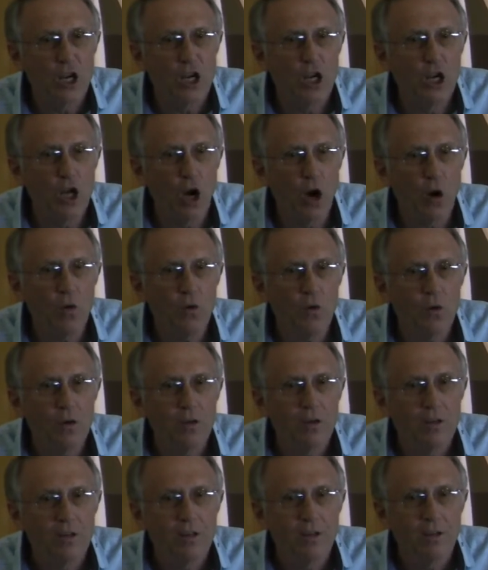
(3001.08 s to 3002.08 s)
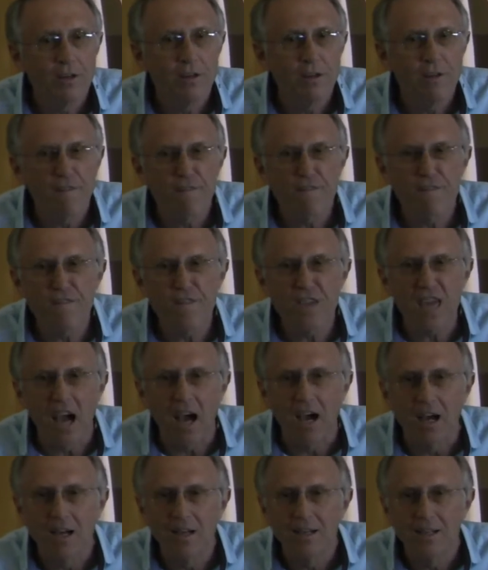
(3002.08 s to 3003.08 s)
No
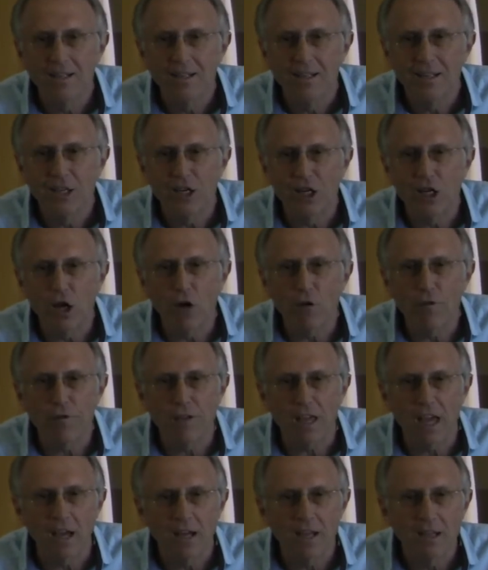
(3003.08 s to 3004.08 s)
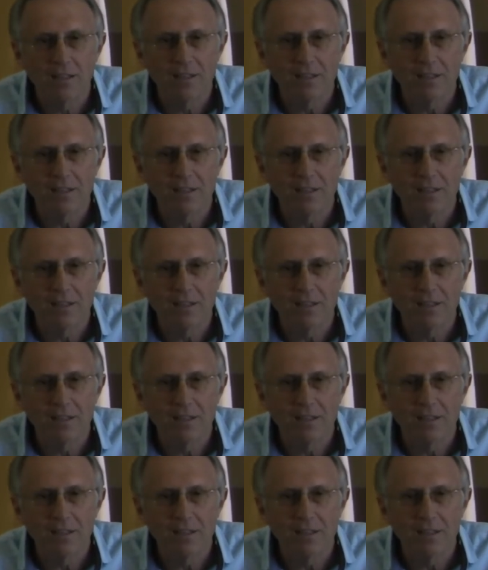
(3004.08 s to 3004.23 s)
fear. No fear.